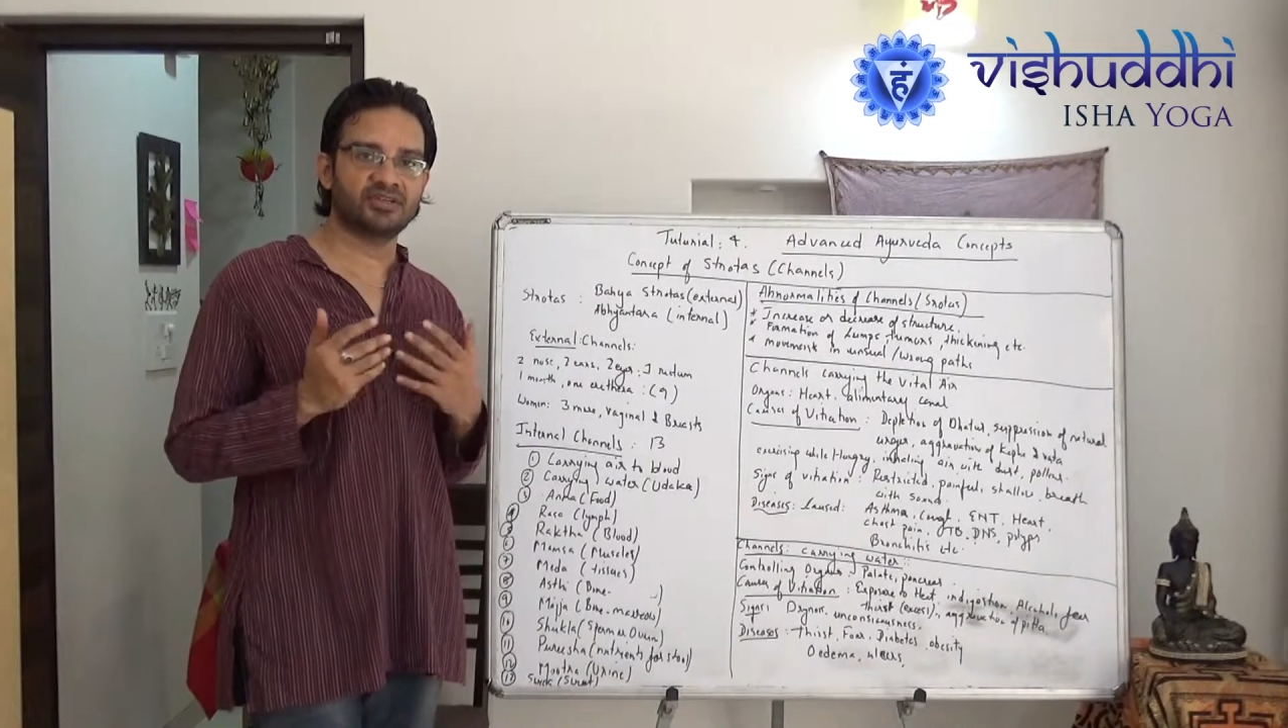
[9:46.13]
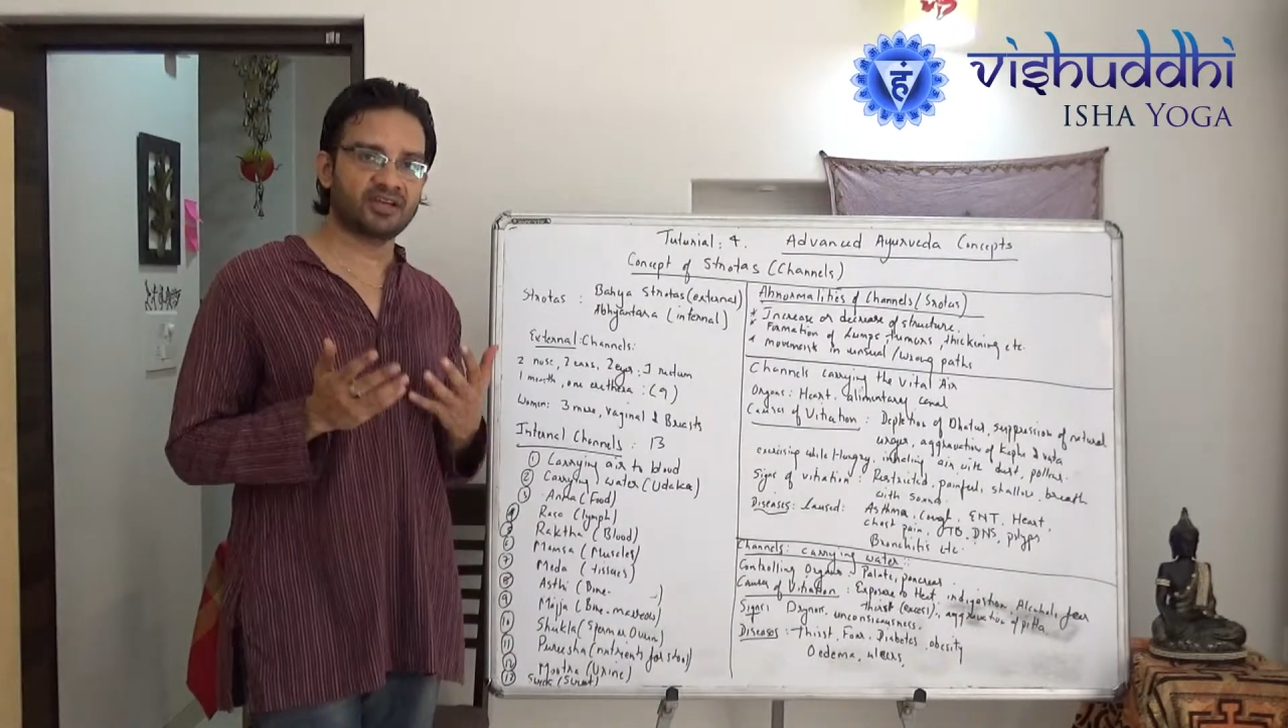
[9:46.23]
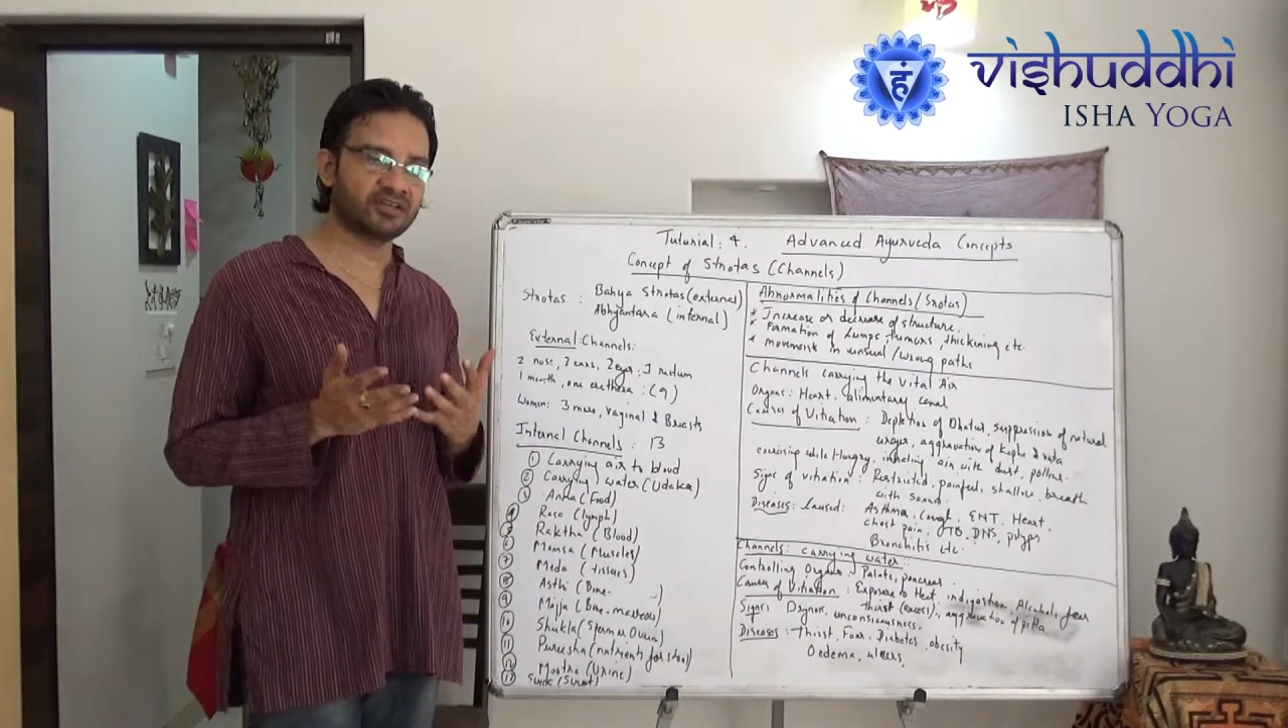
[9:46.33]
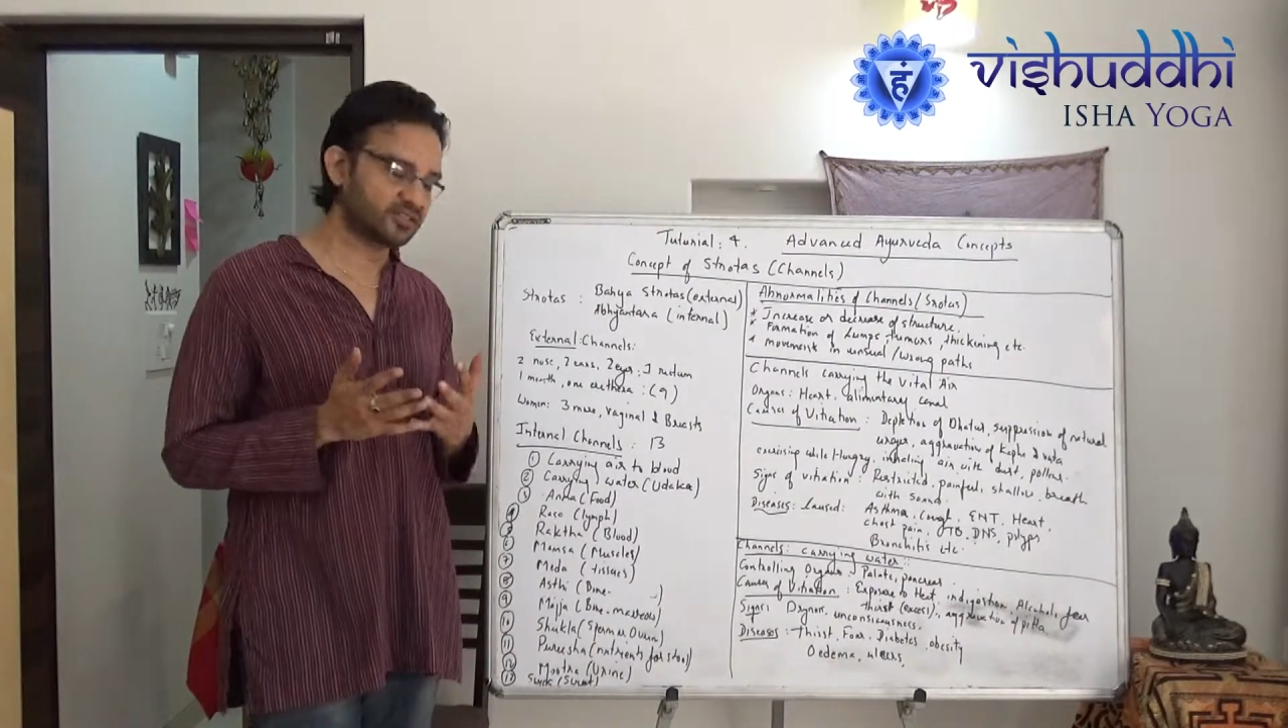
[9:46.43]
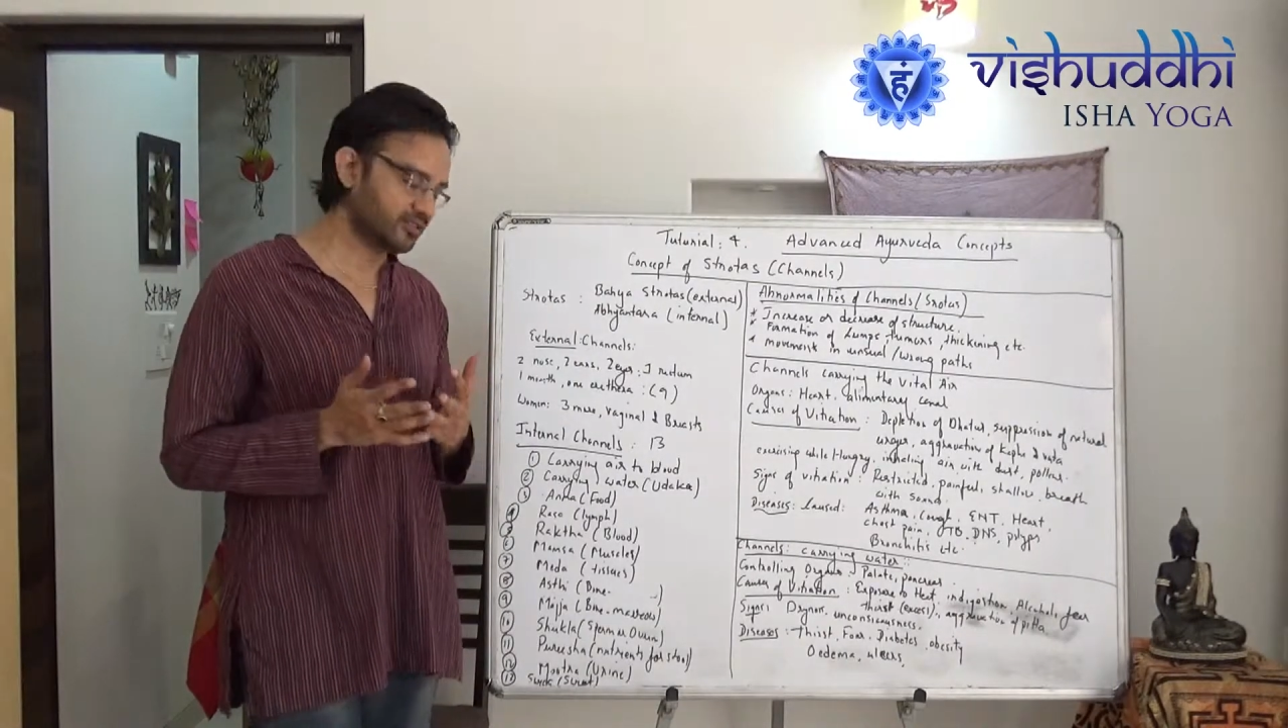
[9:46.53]

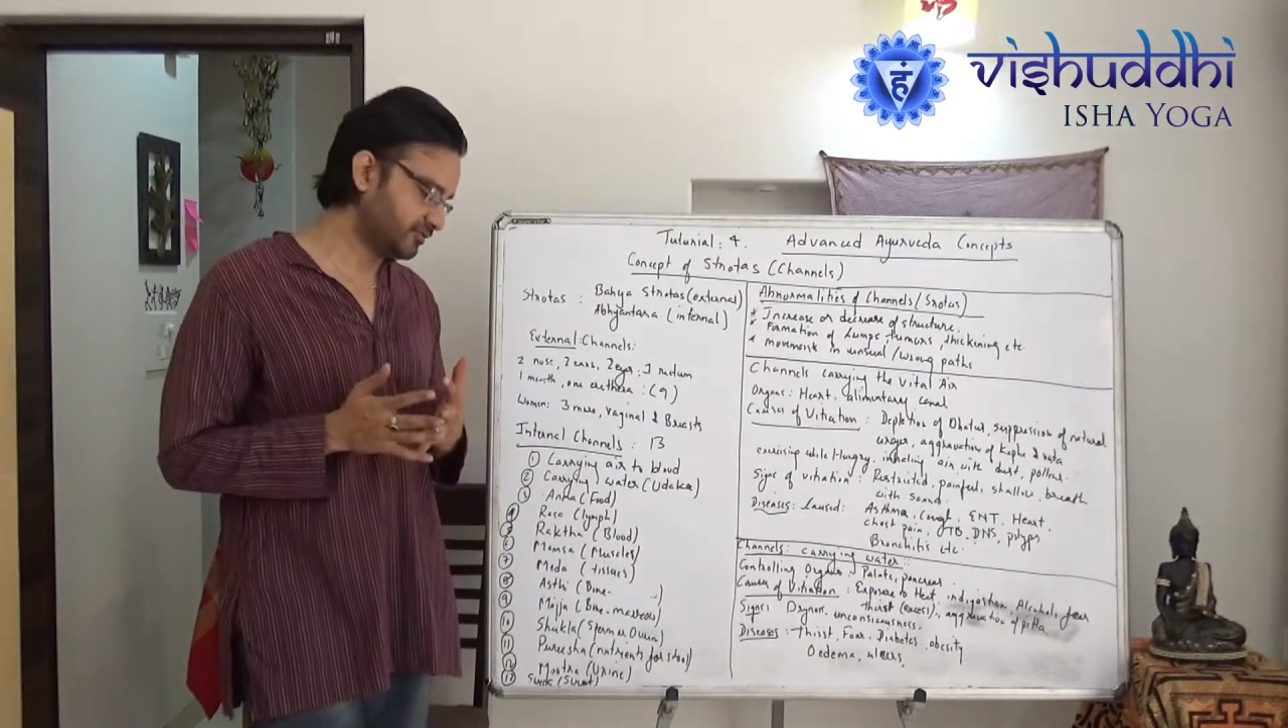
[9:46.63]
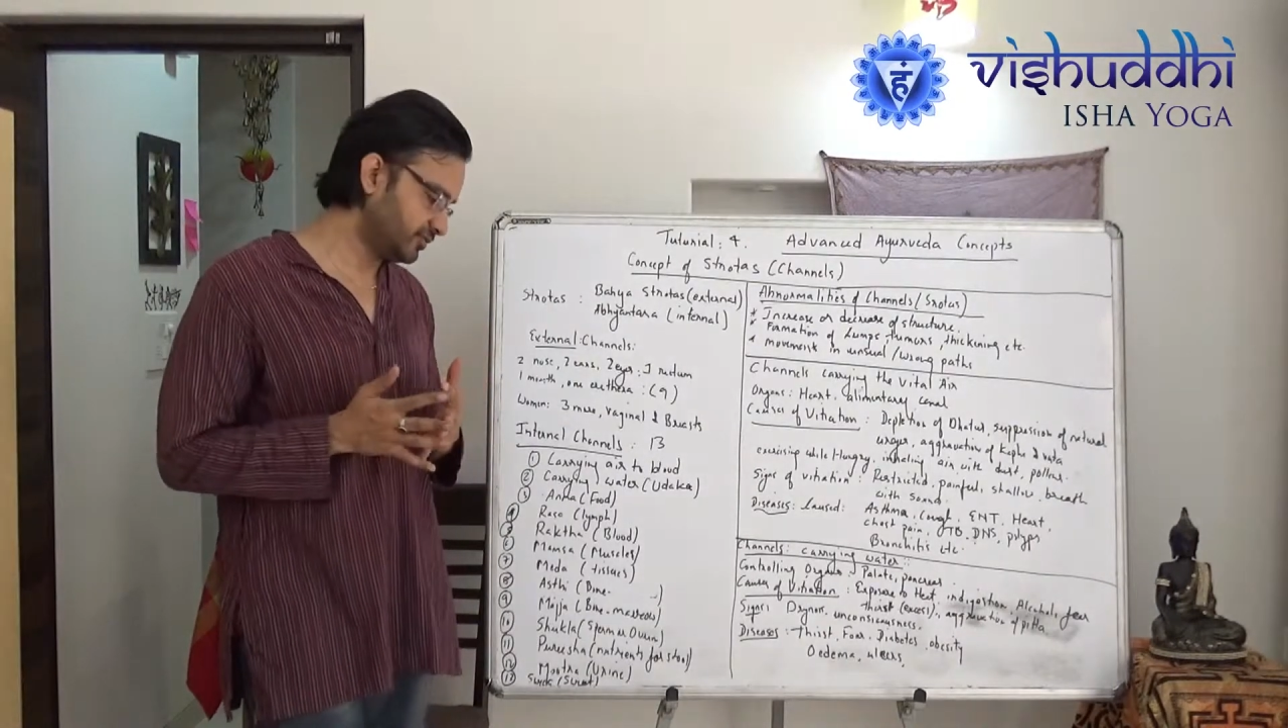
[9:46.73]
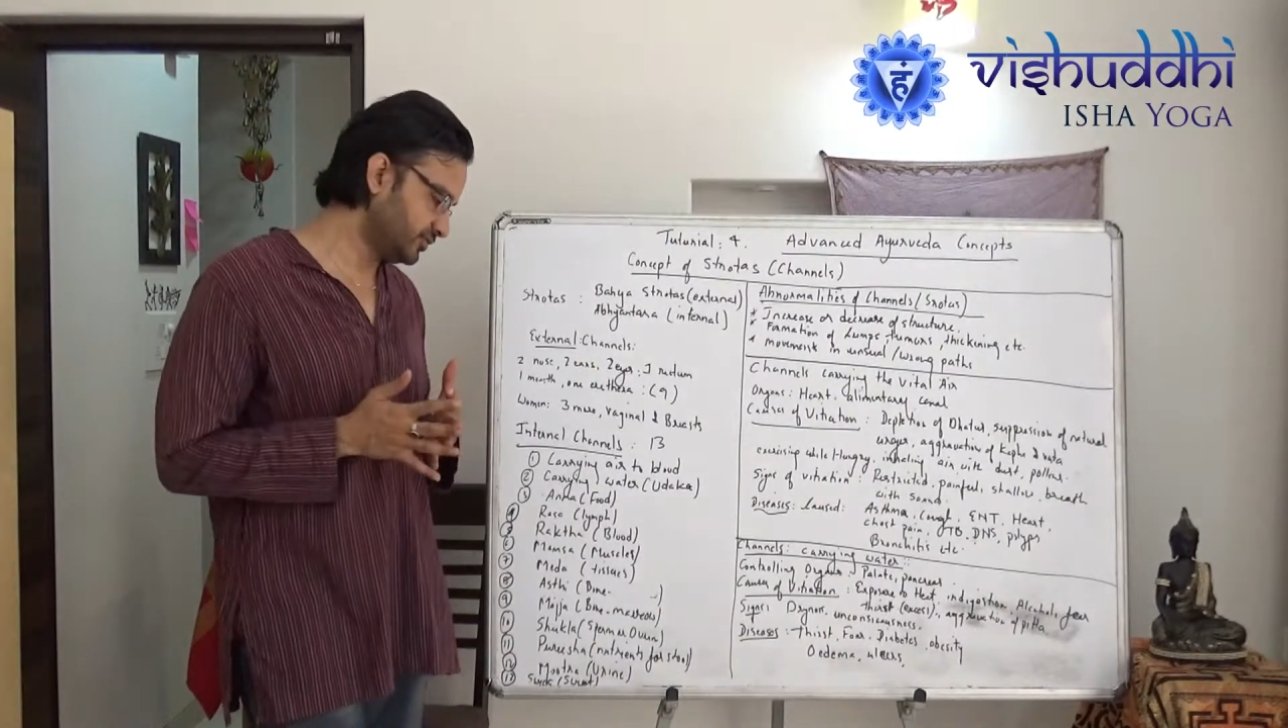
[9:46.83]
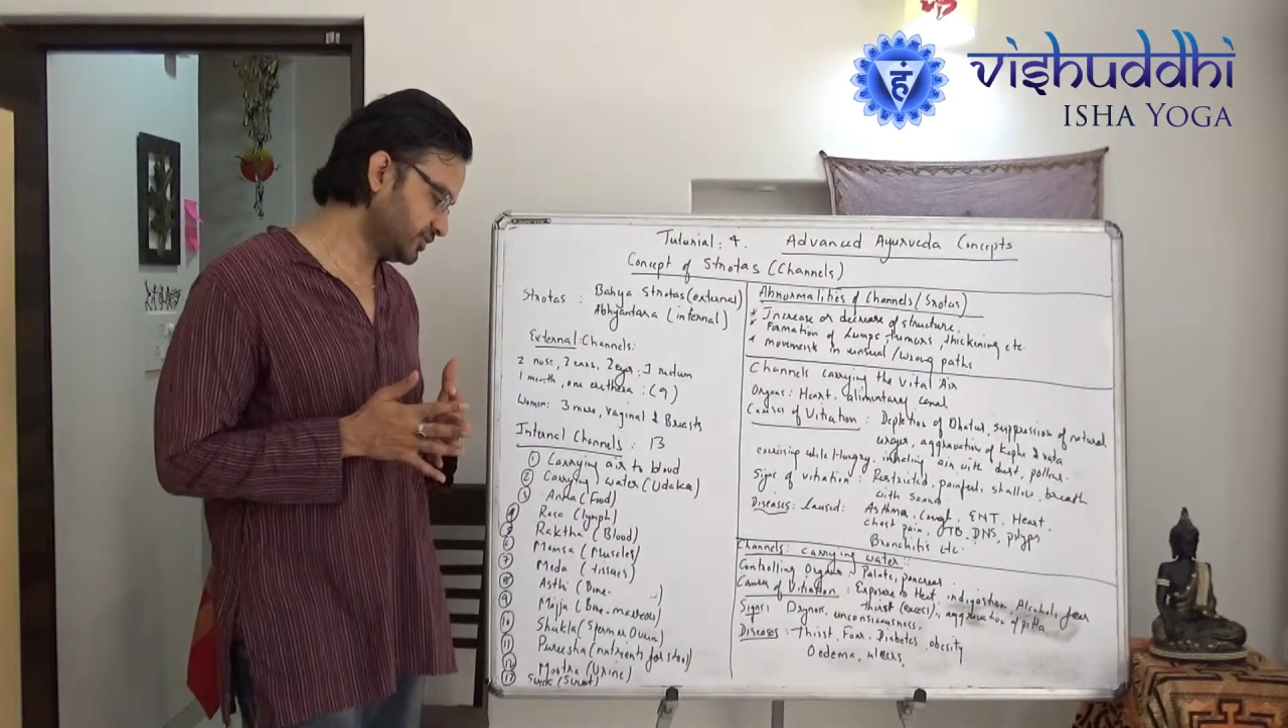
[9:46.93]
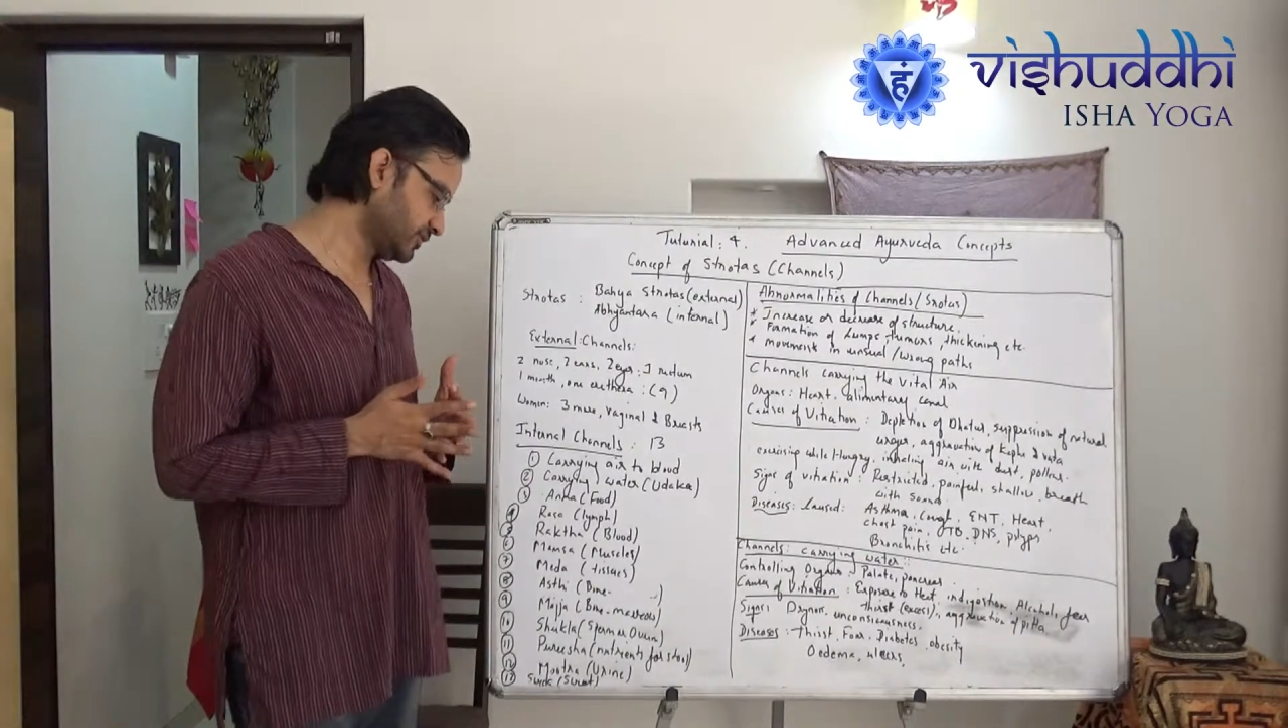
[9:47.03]
carries the
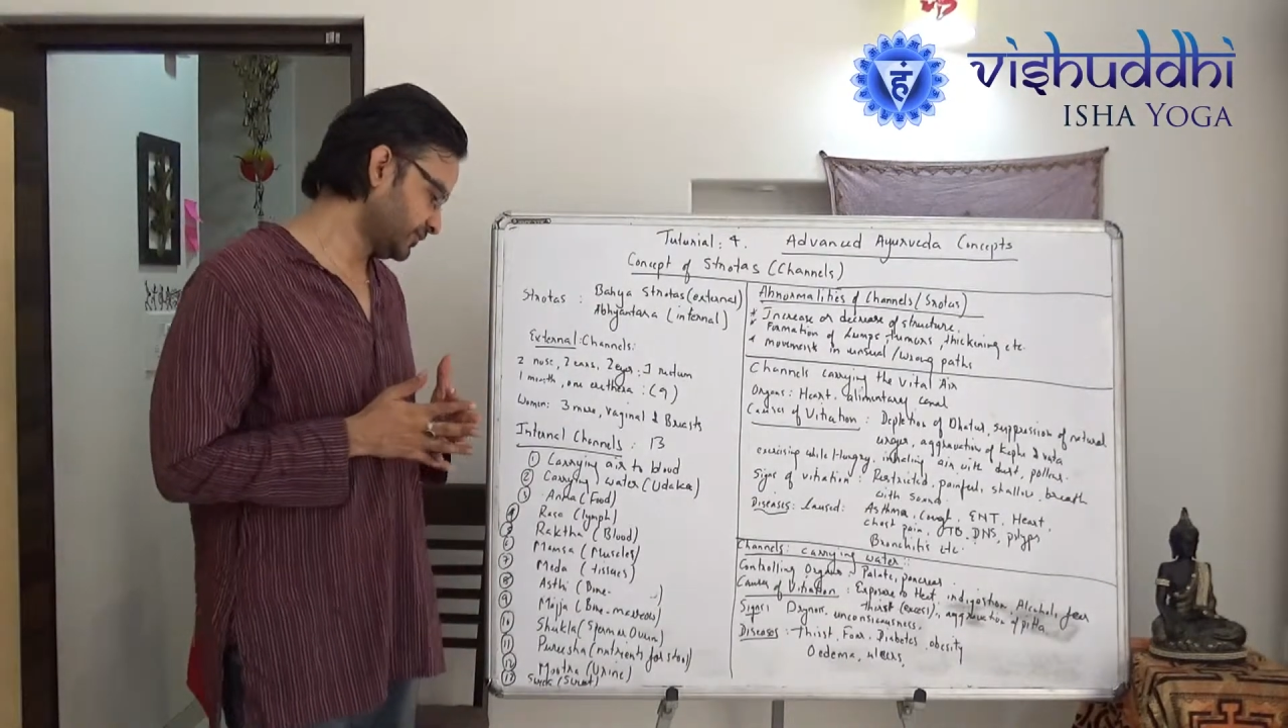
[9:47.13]
food.